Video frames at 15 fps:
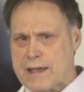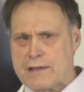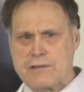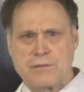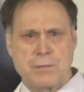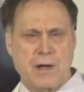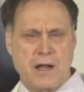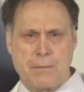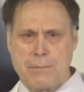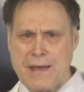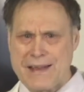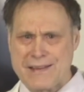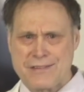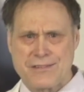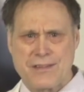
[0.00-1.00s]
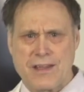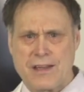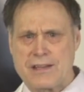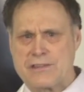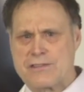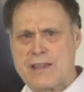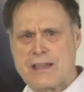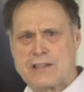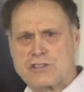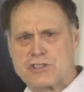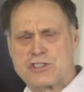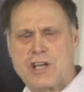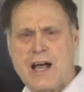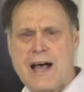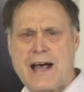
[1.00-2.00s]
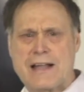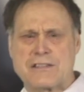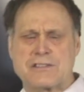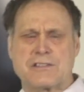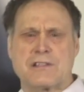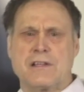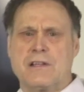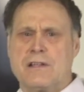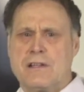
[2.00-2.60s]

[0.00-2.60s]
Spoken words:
He's been on medicine, he's taken shots,